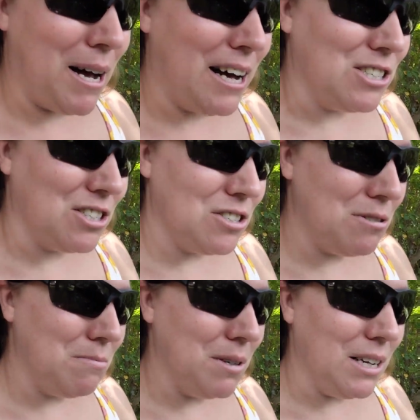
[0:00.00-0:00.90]
Paget
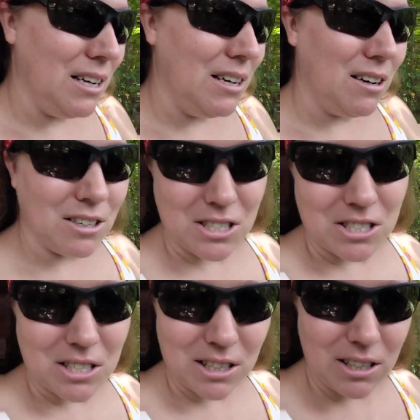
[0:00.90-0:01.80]
to be
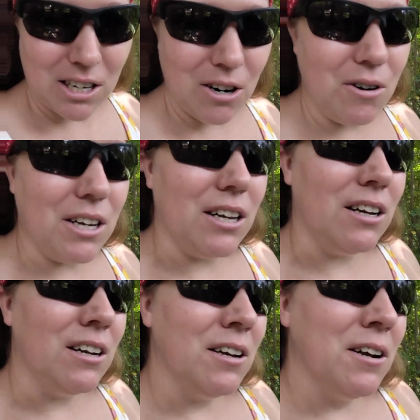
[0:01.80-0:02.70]
autistically
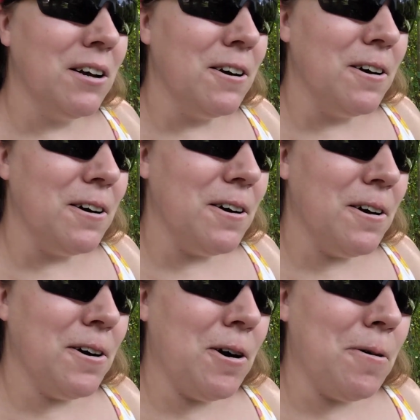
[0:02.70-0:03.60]
coded.
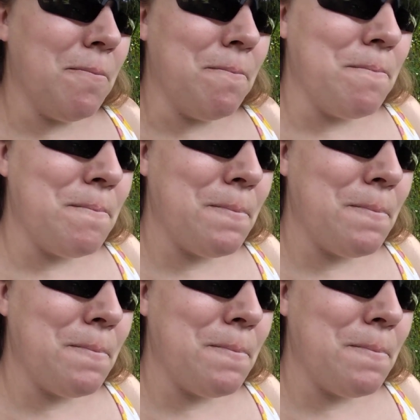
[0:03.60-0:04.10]
I